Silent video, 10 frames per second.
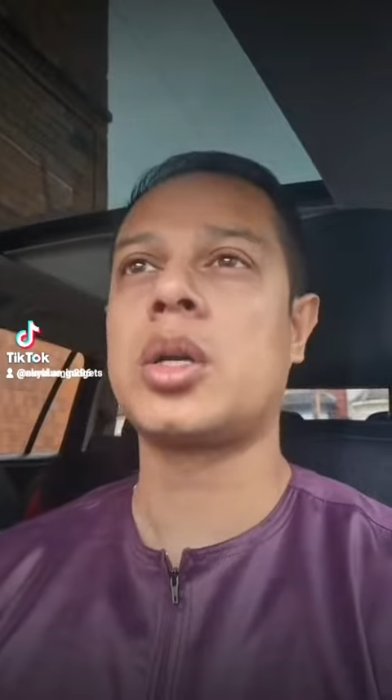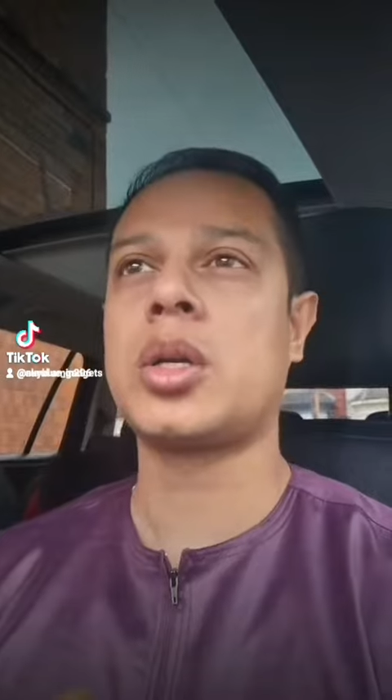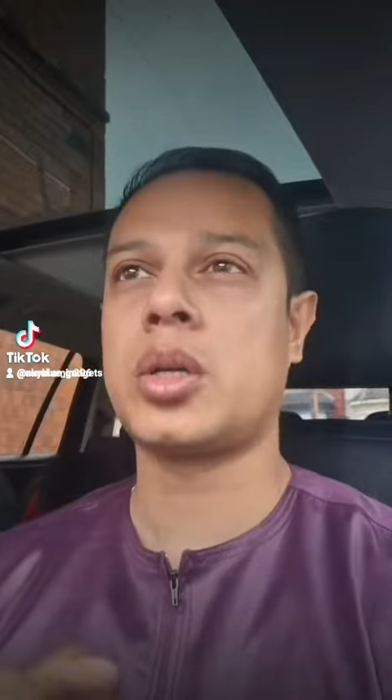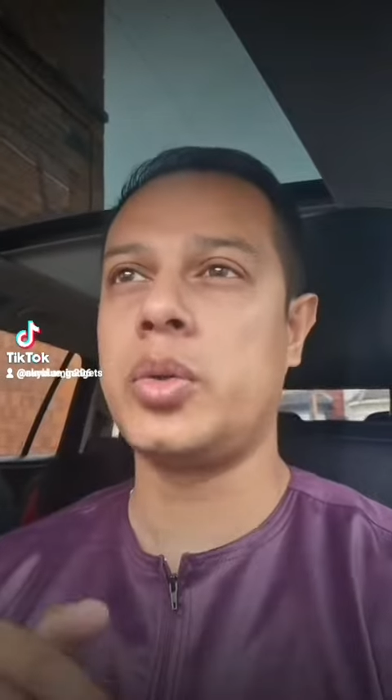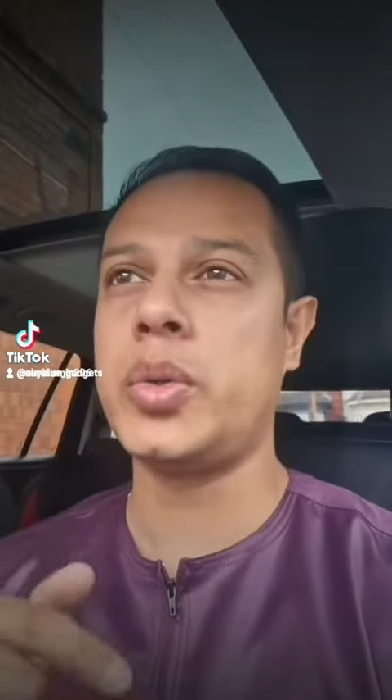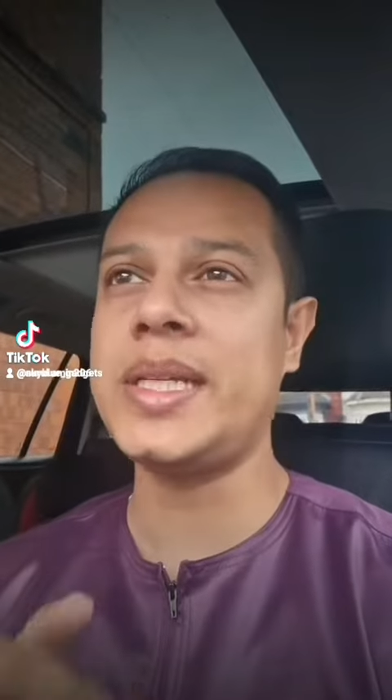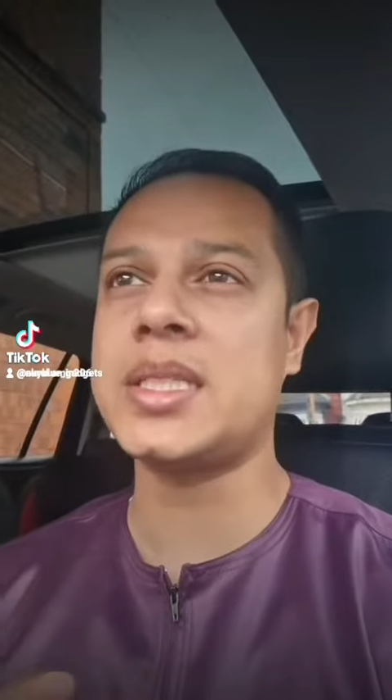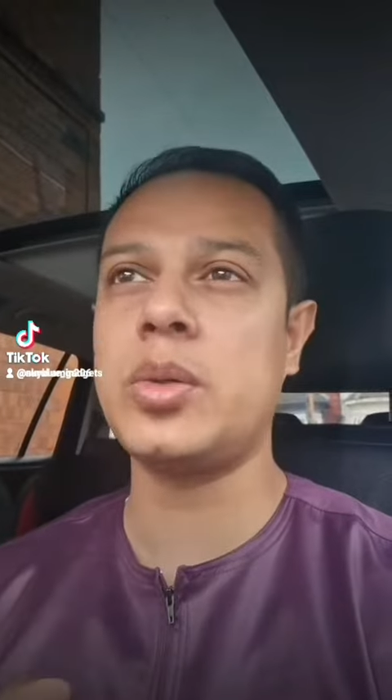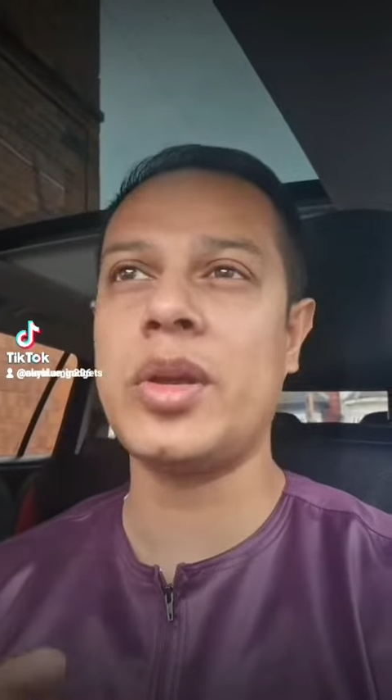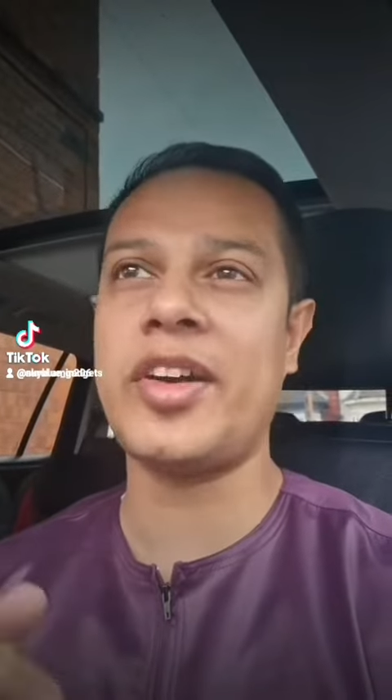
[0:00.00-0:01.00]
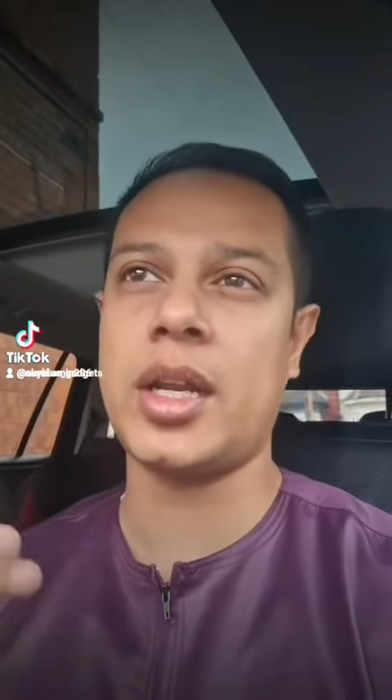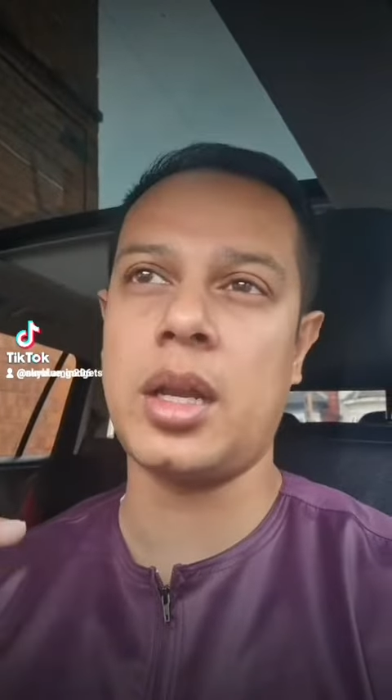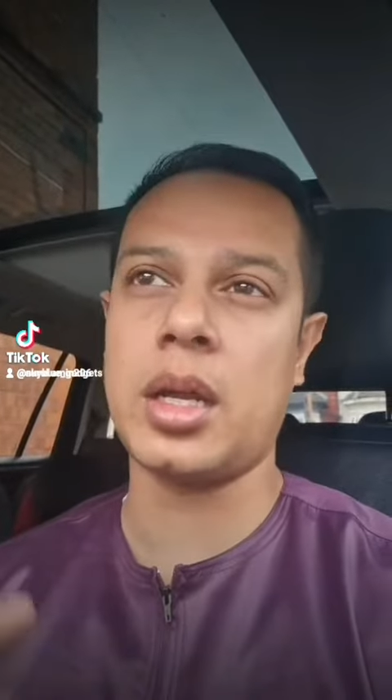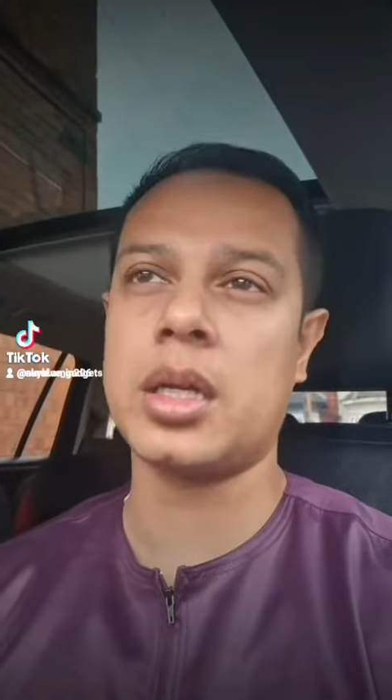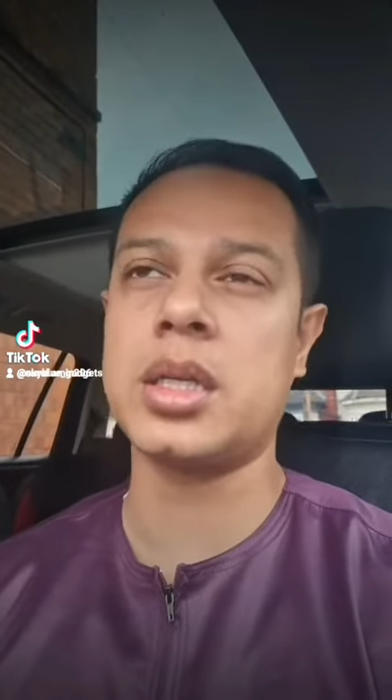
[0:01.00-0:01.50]
Recently, we've had a lot
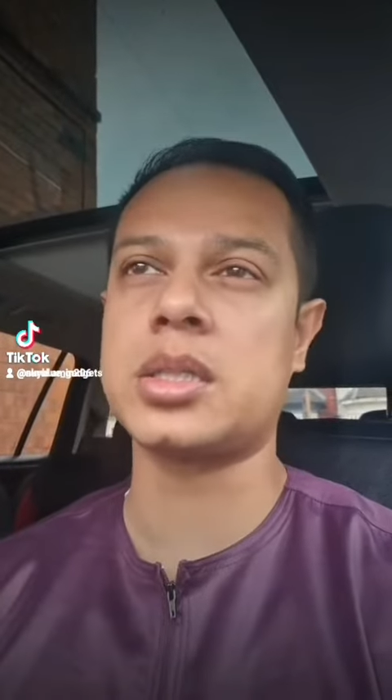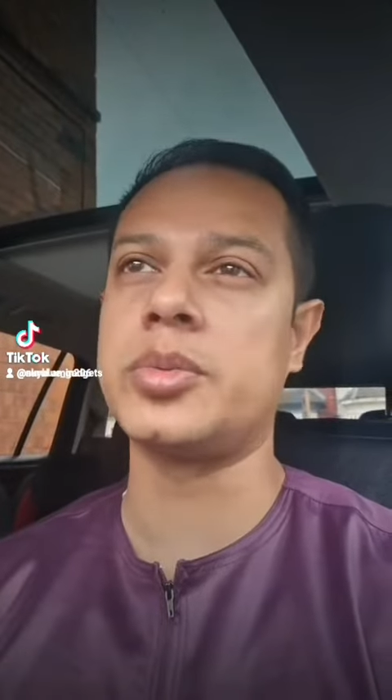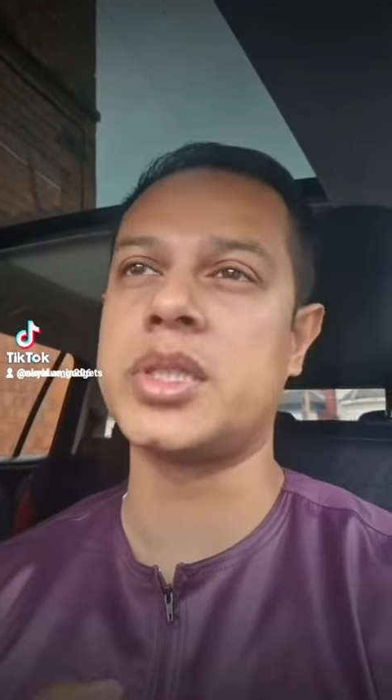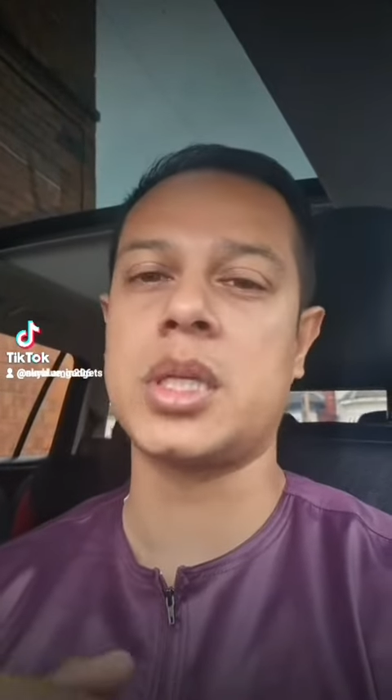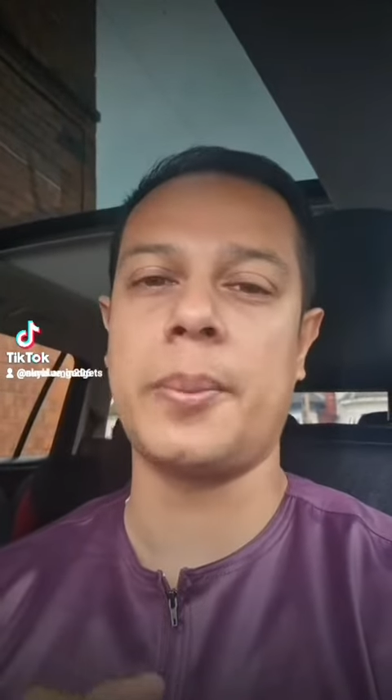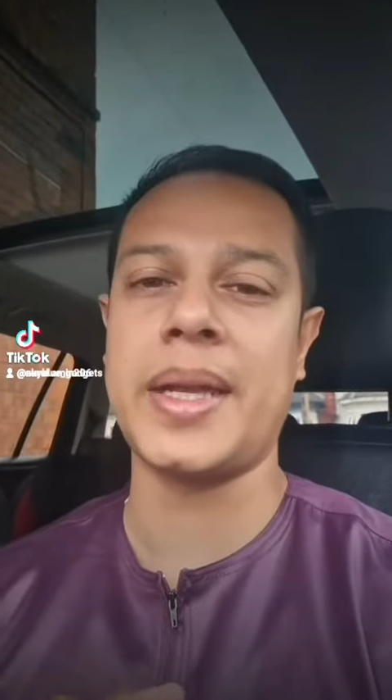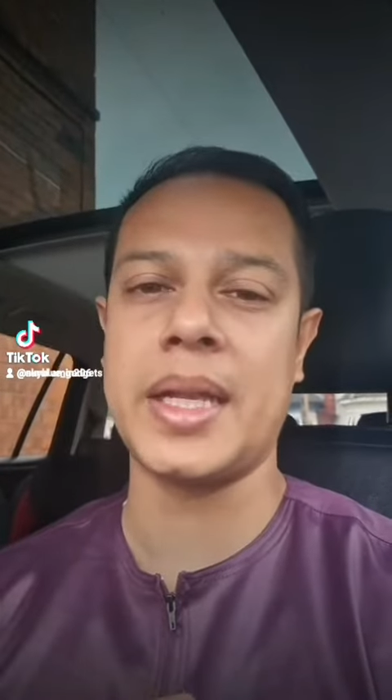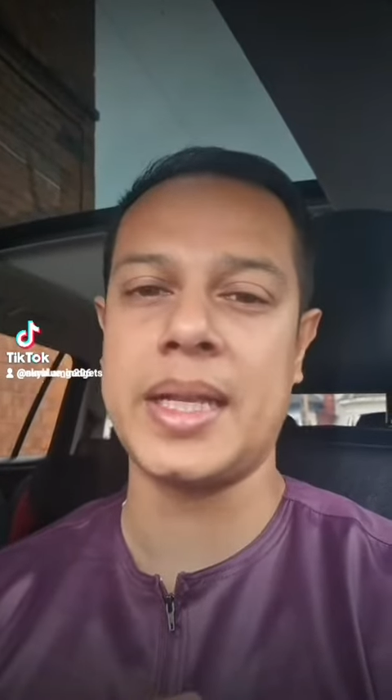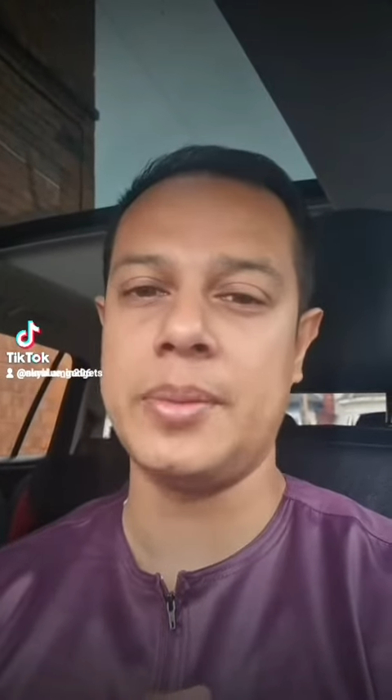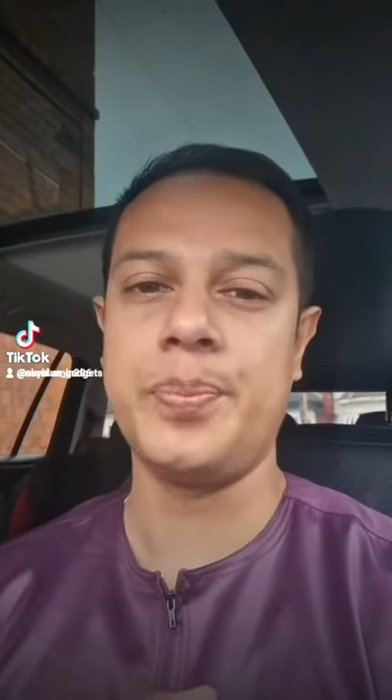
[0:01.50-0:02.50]
of customers come in and